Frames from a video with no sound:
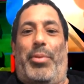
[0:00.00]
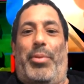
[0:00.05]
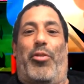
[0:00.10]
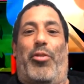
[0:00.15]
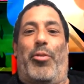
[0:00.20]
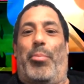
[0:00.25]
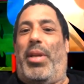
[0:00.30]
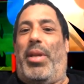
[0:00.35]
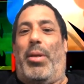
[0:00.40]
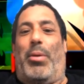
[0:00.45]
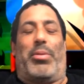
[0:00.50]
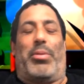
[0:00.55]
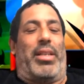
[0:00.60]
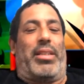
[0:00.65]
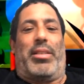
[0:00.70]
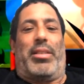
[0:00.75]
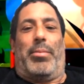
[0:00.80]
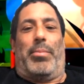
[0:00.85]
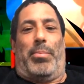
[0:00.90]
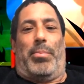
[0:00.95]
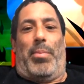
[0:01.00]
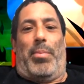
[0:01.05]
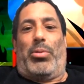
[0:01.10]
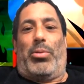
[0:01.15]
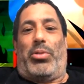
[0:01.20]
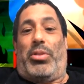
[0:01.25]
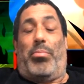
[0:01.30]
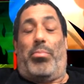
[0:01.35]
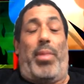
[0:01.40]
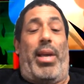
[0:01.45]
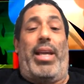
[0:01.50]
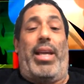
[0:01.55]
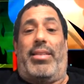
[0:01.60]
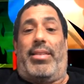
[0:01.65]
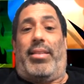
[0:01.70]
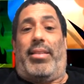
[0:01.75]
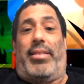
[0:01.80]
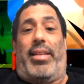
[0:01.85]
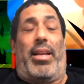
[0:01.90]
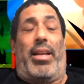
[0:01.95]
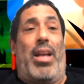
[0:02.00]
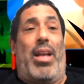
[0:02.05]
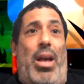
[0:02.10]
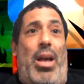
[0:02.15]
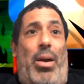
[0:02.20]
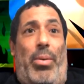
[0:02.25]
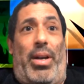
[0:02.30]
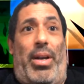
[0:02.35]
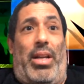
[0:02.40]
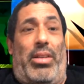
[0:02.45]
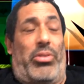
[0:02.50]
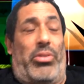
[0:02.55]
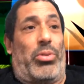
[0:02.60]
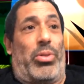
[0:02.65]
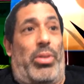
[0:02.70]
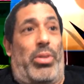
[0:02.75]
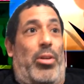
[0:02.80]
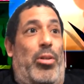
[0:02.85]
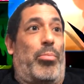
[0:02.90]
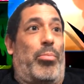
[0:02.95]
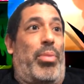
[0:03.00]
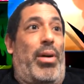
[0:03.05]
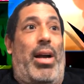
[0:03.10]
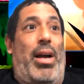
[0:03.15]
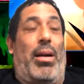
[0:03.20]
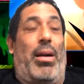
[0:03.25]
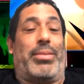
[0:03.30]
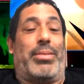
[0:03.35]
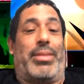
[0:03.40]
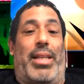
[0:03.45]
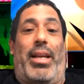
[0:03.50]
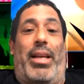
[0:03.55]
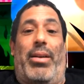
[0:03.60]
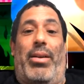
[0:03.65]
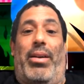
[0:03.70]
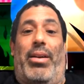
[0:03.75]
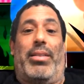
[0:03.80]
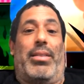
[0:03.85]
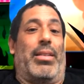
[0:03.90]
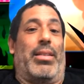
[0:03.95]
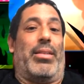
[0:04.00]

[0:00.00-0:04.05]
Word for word: But for me, it was like the most amazing thing. When I saw it go by, I was like,